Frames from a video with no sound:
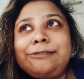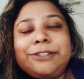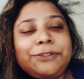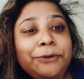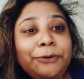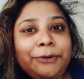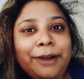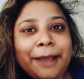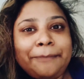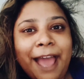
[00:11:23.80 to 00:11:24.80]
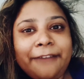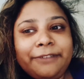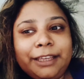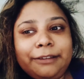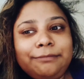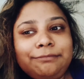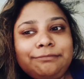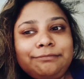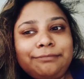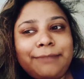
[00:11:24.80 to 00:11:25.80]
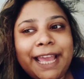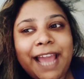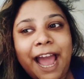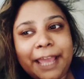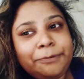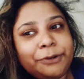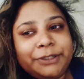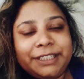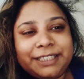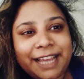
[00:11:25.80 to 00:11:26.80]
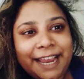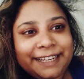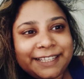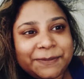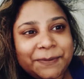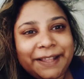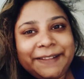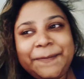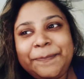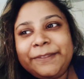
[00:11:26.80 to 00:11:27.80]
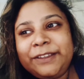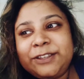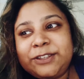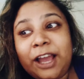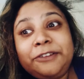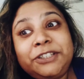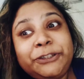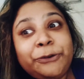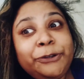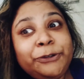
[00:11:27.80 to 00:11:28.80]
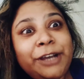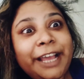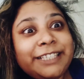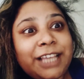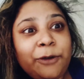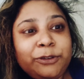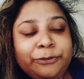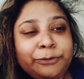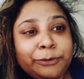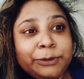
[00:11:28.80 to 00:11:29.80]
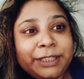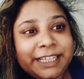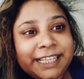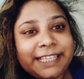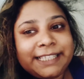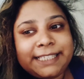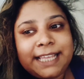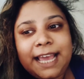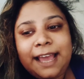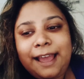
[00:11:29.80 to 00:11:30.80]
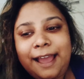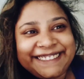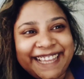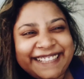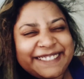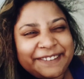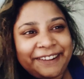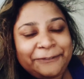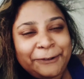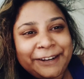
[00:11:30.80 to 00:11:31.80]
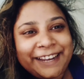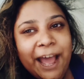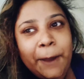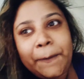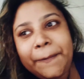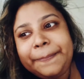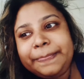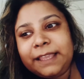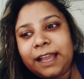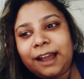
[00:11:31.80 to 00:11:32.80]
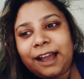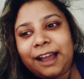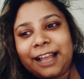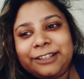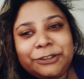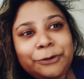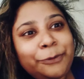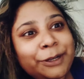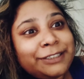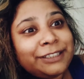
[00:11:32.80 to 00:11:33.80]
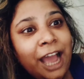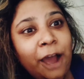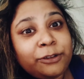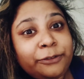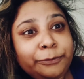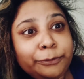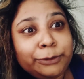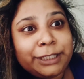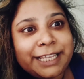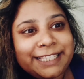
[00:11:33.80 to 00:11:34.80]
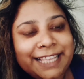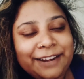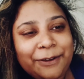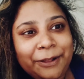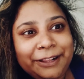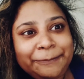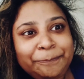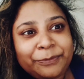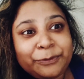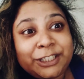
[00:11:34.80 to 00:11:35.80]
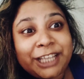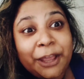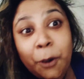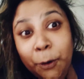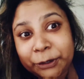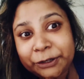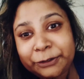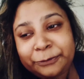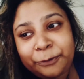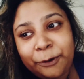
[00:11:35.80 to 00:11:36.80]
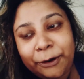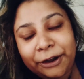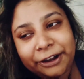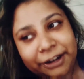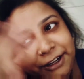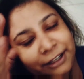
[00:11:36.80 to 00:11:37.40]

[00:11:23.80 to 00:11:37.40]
So I'm having my high protein diet as well. So I'll show you guys how the food is. That's all for now. I'll show how the food is and all, which I ordered for